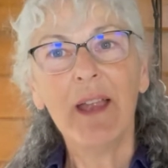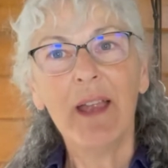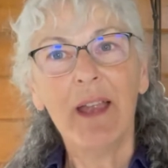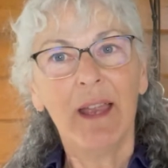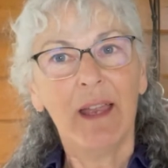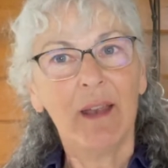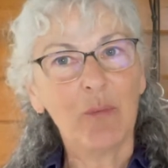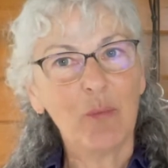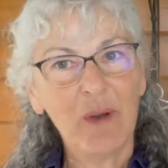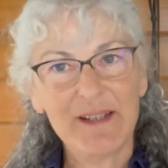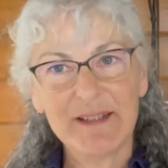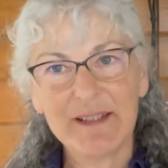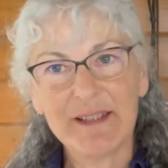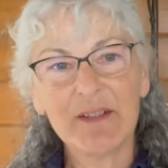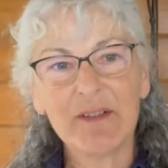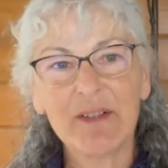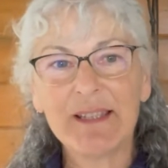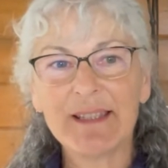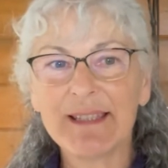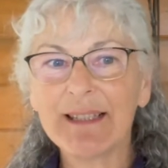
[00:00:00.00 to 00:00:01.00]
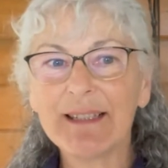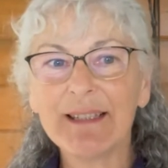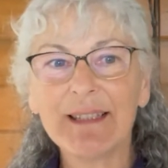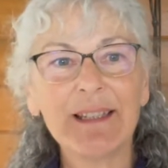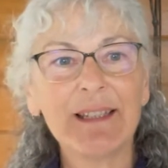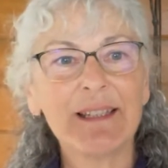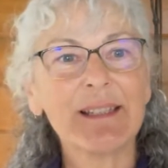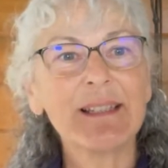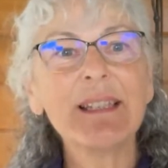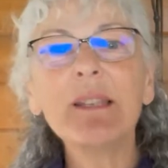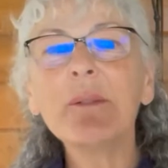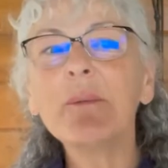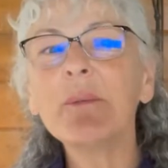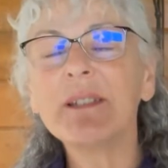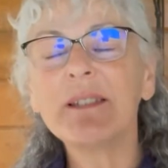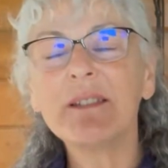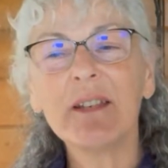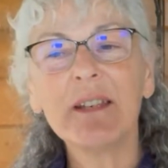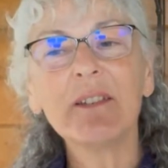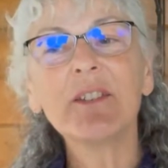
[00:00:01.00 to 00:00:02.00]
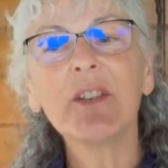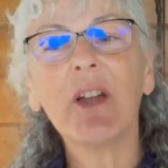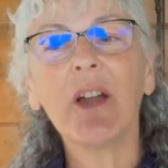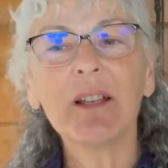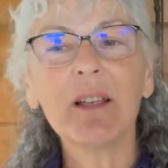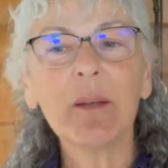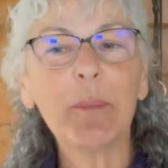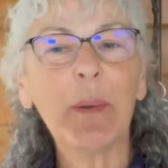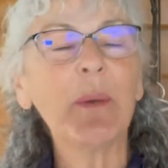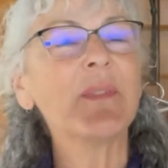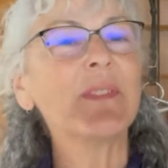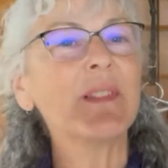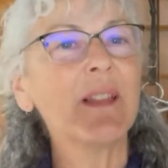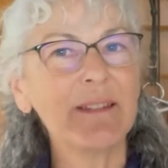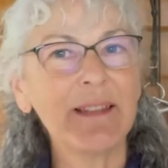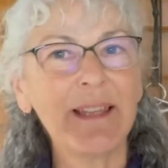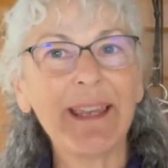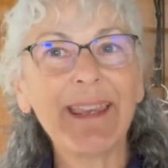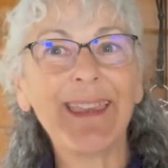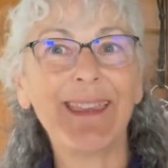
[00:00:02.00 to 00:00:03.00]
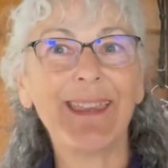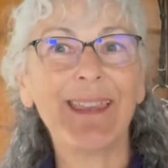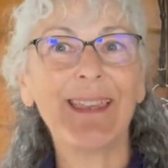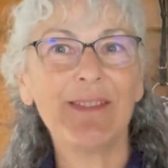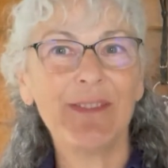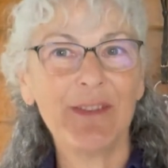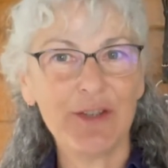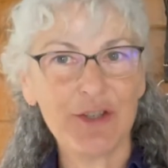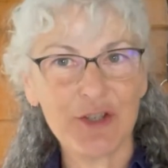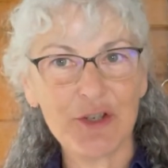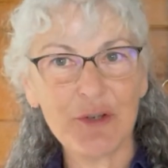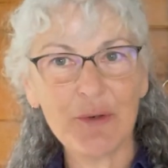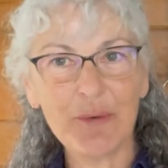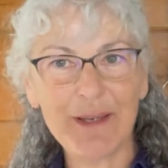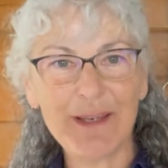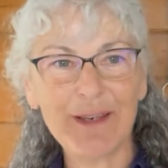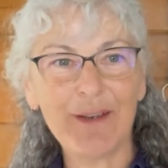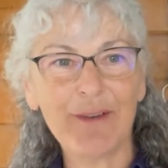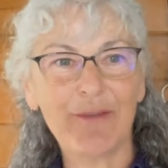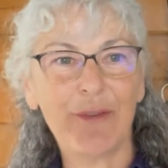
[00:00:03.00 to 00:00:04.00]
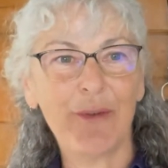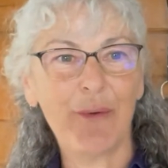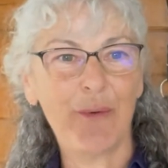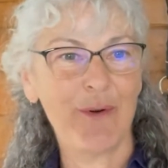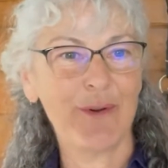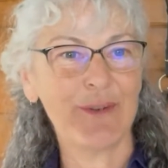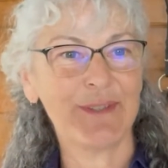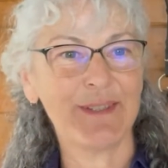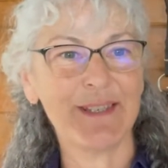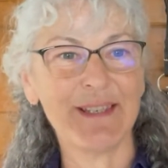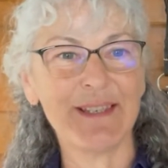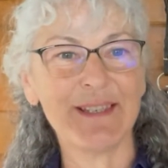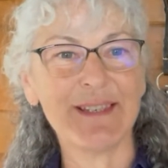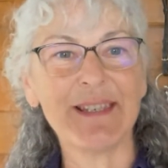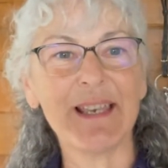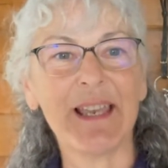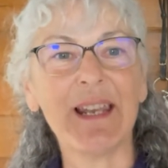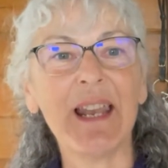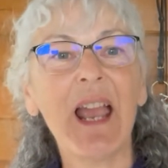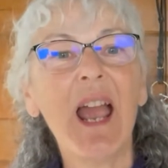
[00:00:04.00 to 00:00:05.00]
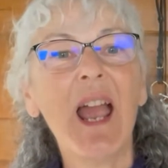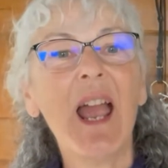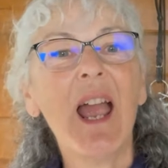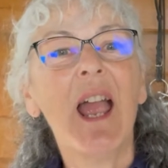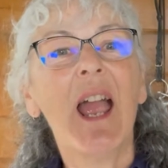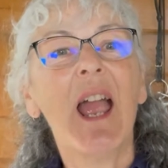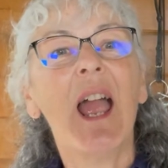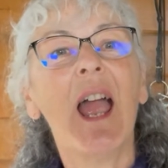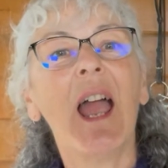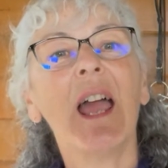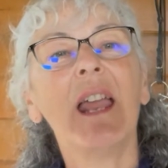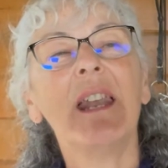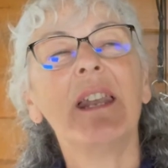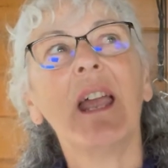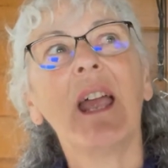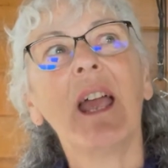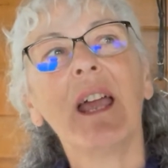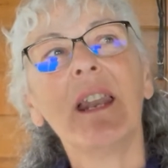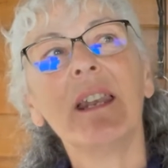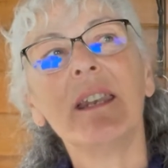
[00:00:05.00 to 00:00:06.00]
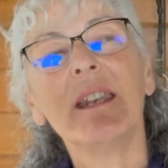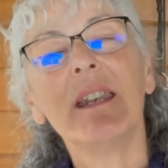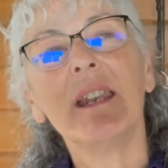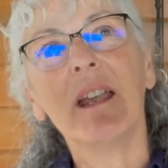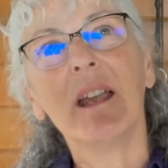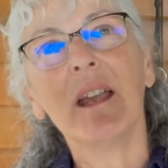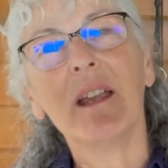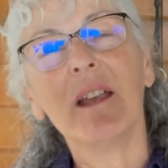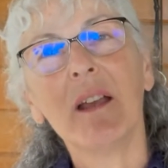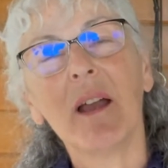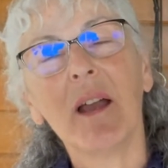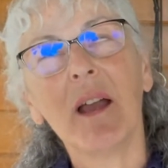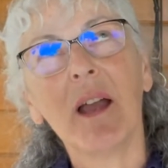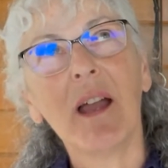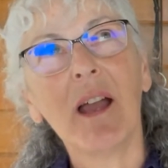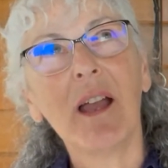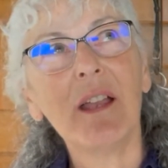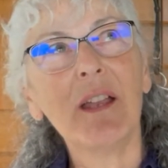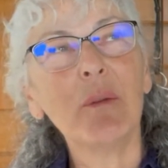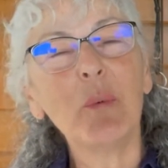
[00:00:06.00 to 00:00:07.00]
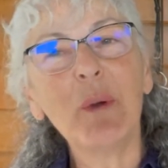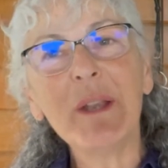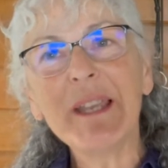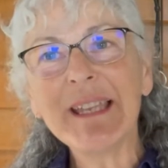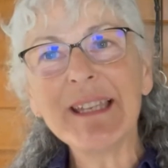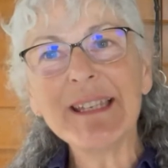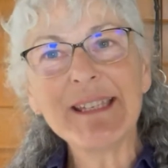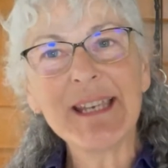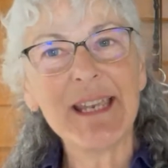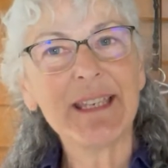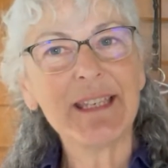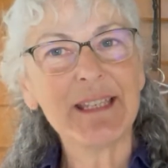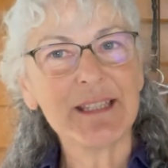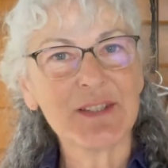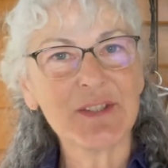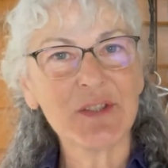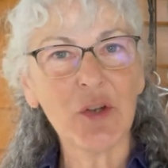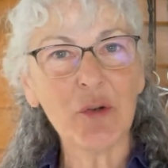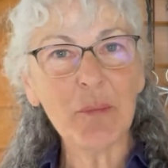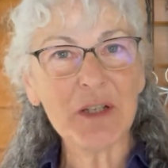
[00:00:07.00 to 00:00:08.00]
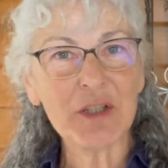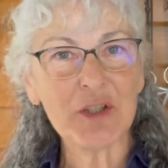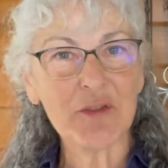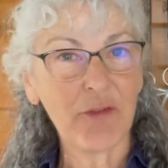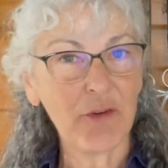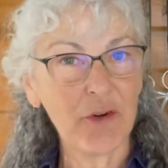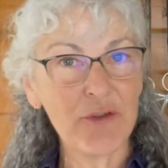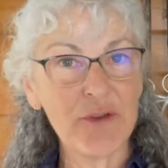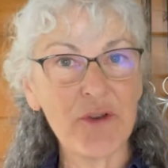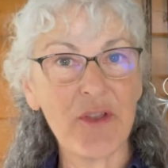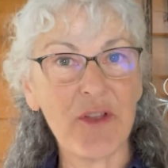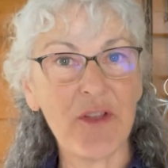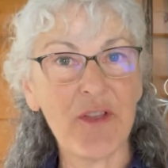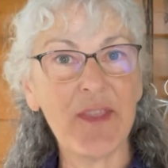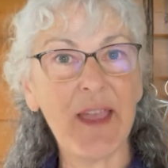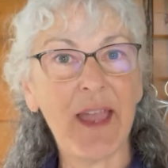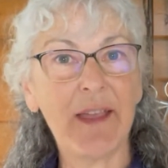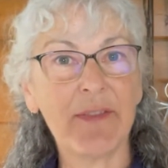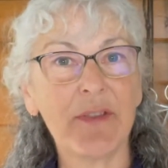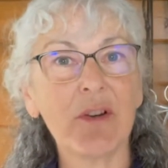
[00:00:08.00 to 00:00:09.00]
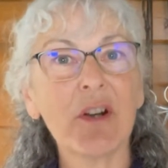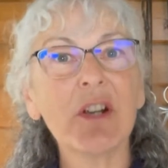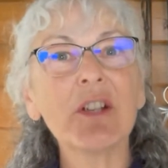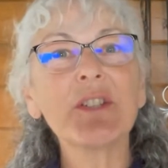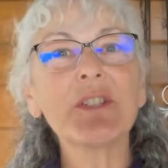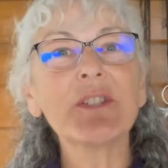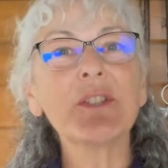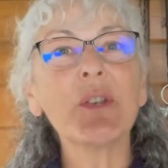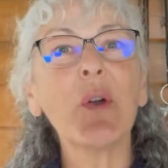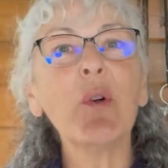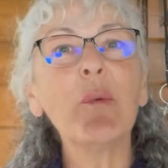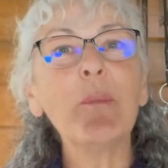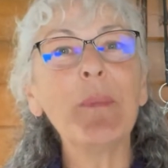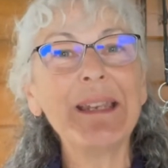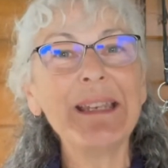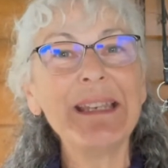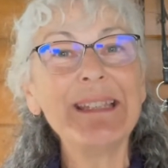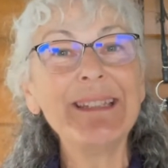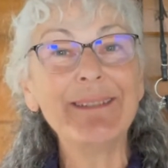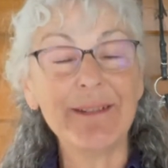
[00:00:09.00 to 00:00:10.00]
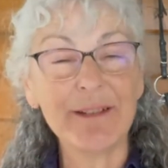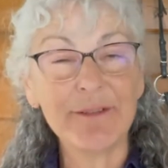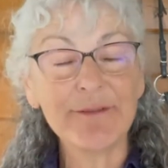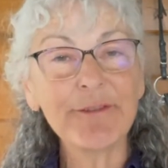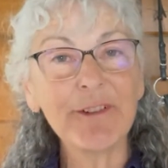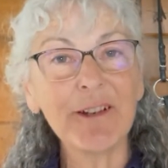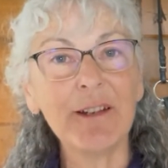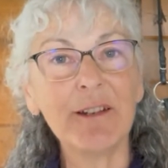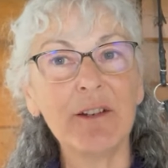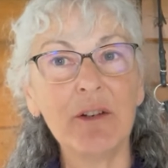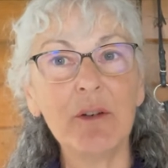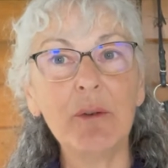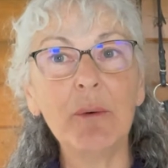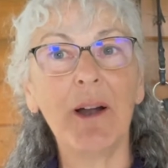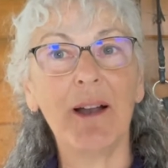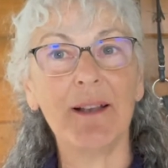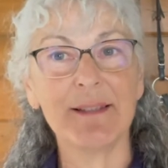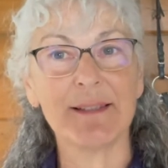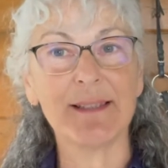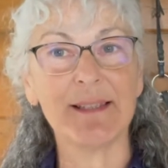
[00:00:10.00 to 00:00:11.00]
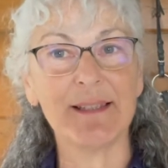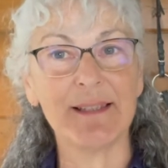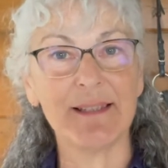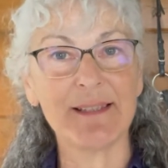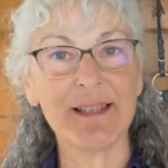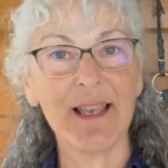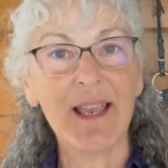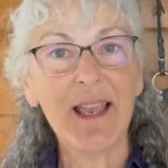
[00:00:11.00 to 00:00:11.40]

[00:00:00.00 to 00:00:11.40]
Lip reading: and went to his clinics. He would talk about the licking and the chewing of the horses, and we can take it so much further than that. There are so many different nuances